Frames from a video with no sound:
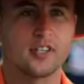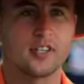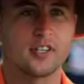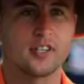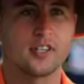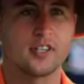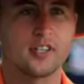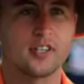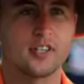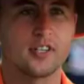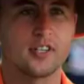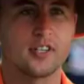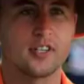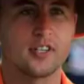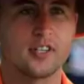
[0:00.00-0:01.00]

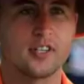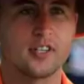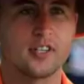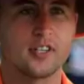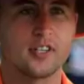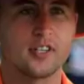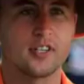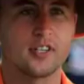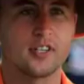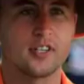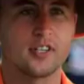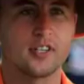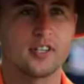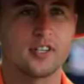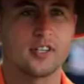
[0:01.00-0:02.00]

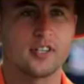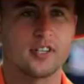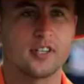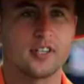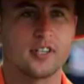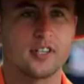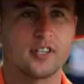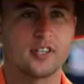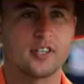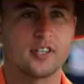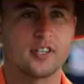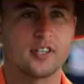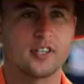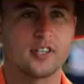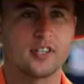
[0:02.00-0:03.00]

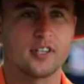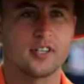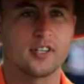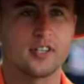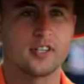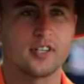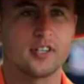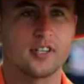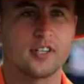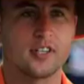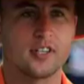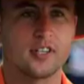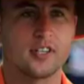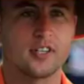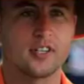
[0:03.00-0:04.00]

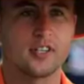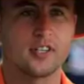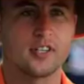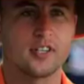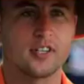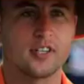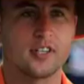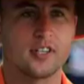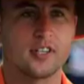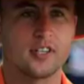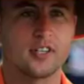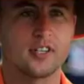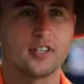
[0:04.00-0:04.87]
(silent)